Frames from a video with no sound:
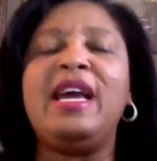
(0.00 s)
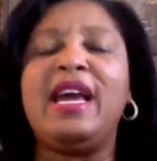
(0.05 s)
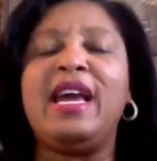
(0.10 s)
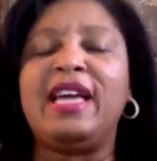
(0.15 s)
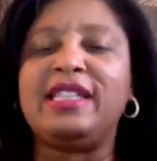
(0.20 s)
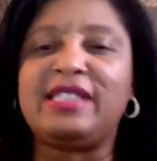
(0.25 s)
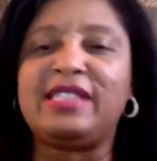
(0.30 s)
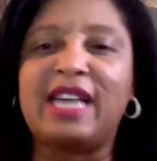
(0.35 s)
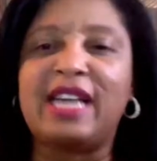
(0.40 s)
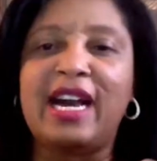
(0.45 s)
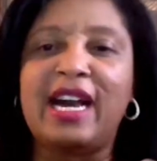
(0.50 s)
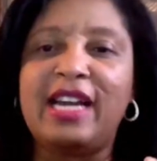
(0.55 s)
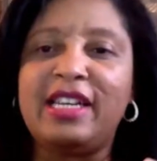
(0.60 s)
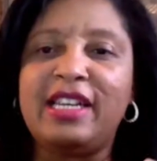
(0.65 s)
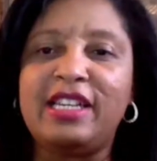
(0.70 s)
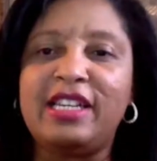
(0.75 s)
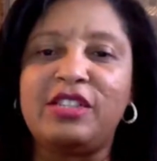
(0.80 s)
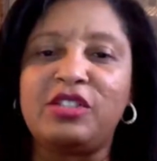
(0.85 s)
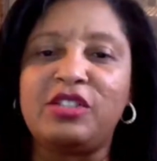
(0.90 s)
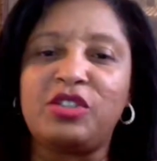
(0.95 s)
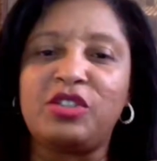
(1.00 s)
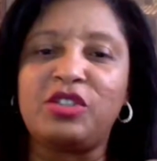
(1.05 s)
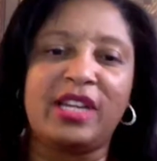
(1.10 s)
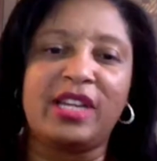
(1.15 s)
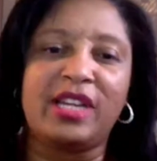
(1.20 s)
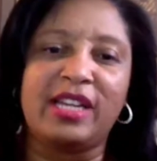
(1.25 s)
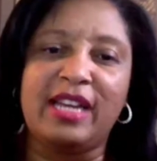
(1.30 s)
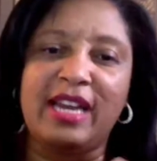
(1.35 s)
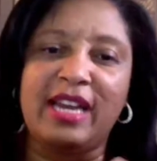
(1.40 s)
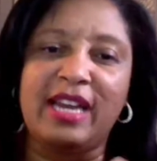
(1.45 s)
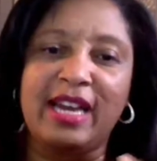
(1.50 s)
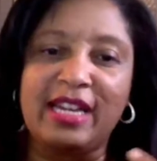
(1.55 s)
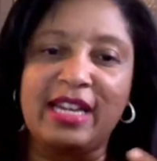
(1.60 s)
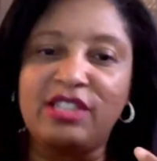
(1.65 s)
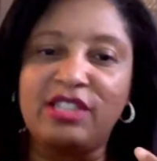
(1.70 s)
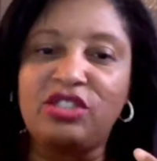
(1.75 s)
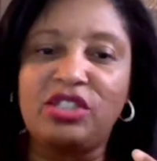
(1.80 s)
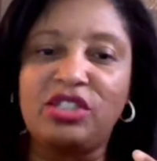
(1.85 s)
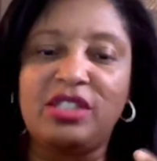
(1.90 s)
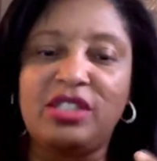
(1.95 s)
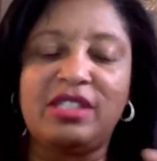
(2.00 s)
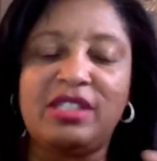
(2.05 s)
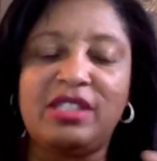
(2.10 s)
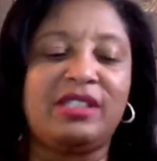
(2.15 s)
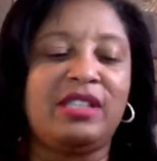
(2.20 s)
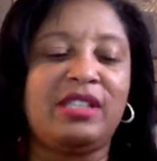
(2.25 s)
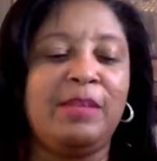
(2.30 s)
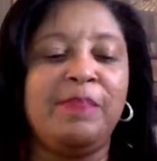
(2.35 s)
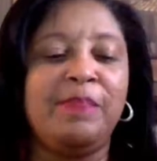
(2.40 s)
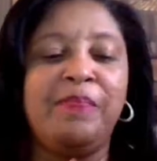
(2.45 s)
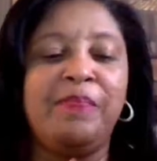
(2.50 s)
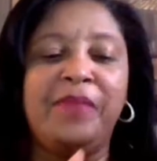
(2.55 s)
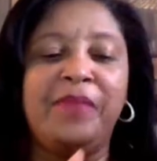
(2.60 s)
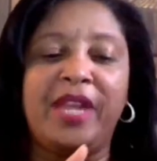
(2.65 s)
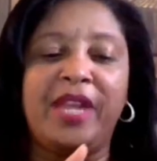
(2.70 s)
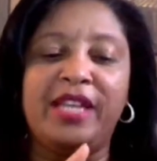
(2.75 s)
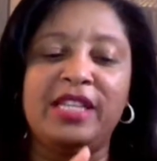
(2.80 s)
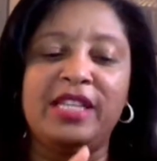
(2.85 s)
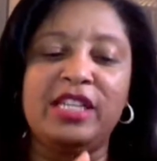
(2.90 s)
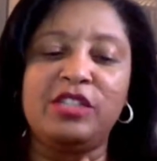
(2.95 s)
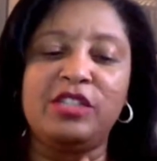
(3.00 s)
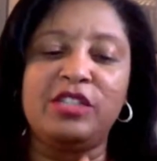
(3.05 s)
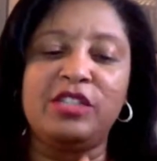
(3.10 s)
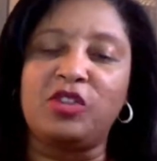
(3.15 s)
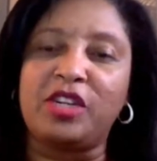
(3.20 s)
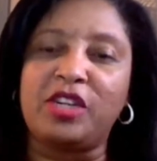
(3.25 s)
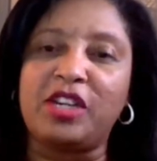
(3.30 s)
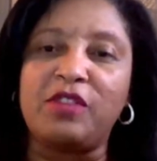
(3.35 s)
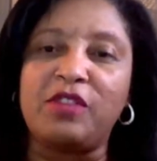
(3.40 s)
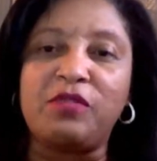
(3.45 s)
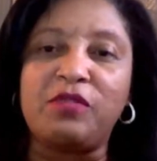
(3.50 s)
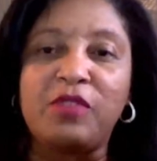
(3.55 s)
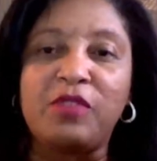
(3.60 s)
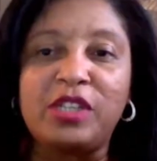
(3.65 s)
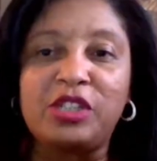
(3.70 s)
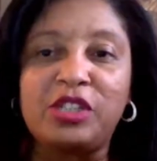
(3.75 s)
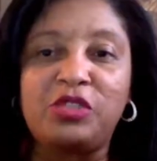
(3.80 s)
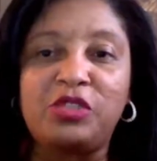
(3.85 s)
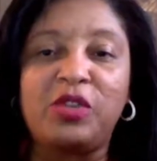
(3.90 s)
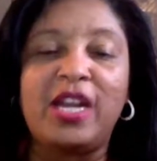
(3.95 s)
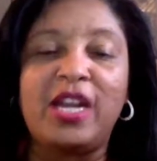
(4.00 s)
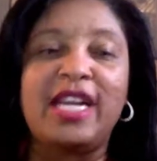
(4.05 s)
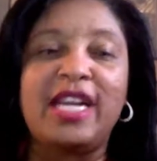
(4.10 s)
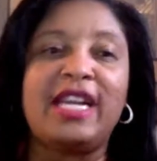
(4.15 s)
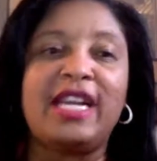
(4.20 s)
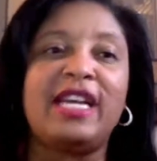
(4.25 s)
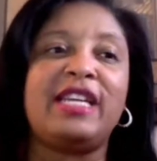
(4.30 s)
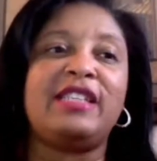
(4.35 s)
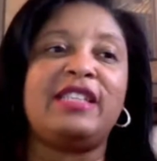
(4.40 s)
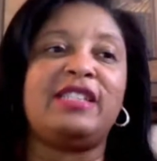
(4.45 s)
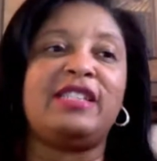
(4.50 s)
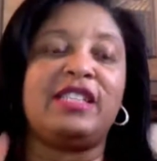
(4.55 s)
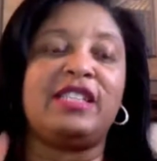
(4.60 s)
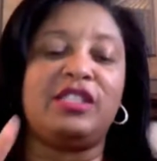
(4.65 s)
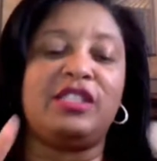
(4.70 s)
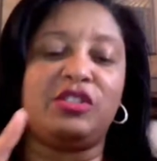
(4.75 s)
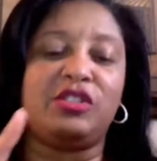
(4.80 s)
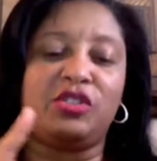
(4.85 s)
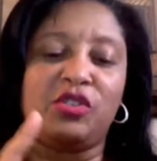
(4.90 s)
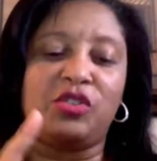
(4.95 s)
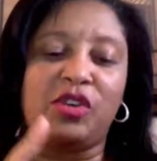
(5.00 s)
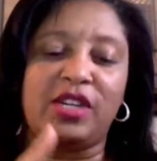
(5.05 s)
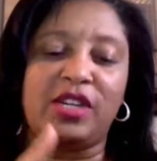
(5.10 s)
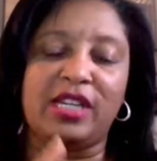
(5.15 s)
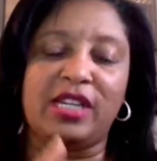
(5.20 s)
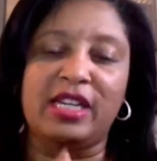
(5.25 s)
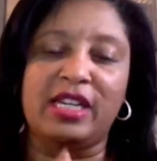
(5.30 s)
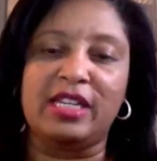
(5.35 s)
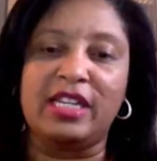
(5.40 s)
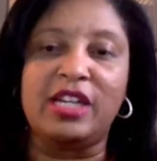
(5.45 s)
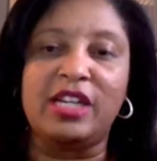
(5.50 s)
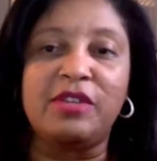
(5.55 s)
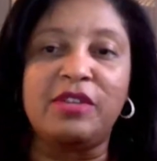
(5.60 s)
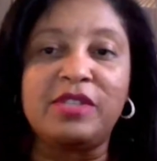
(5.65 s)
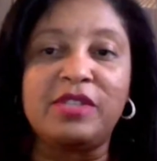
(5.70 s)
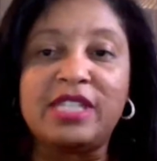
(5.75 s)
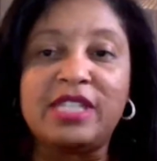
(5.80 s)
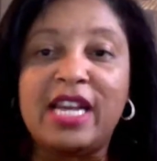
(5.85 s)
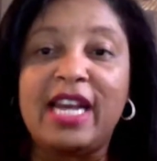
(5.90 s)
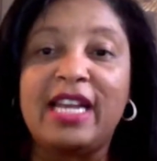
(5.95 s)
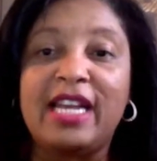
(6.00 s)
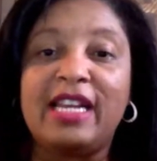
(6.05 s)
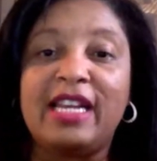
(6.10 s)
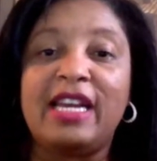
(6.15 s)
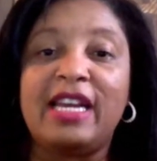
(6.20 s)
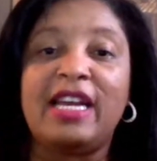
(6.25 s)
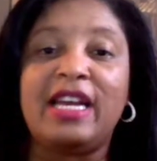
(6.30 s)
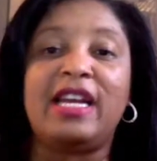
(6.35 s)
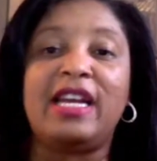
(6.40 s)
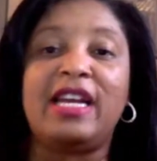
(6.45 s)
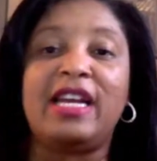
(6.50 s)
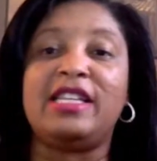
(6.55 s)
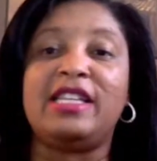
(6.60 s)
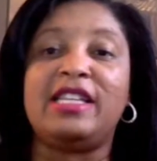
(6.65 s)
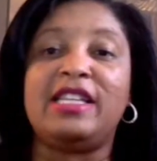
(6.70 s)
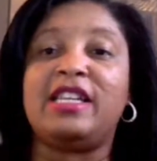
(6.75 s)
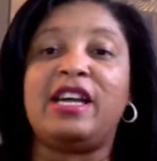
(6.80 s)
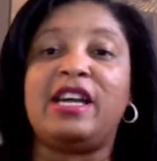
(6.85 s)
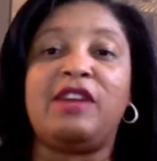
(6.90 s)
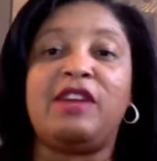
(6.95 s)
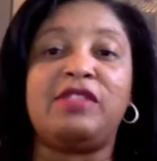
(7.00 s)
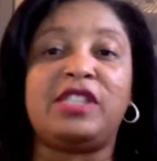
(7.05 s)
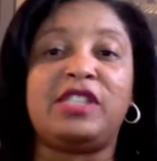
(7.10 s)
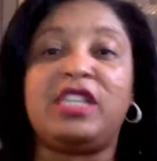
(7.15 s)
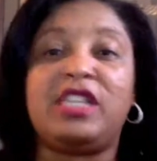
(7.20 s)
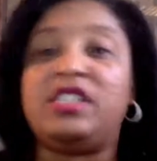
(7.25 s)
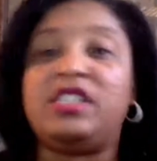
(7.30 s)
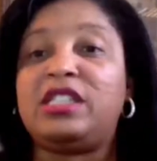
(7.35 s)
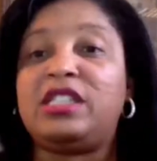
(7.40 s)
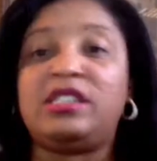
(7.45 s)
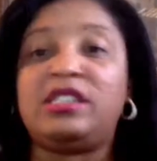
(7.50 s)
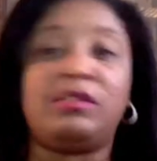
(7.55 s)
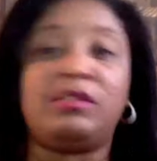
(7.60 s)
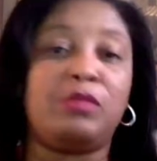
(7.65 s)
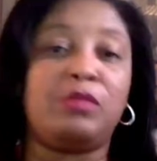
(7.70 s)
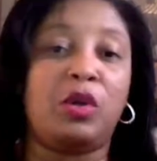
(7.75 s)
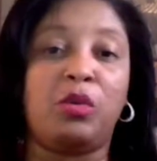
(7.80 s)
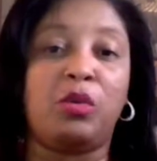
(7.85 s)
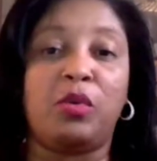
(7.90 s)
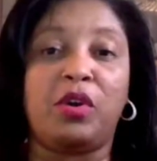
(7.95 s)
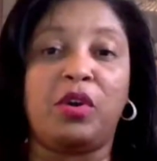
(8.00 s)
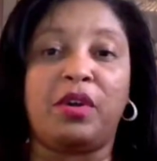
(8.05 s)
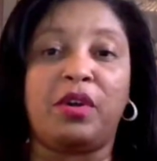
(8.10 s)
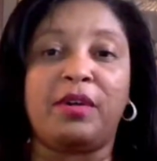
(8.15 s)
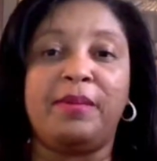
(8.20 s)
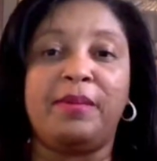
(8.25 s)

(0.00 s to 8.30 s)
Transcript: Anxiety, you start getting anxious and then you start getting frustrated. Then you start getting irritated. And then now all of a sudden the system don't work.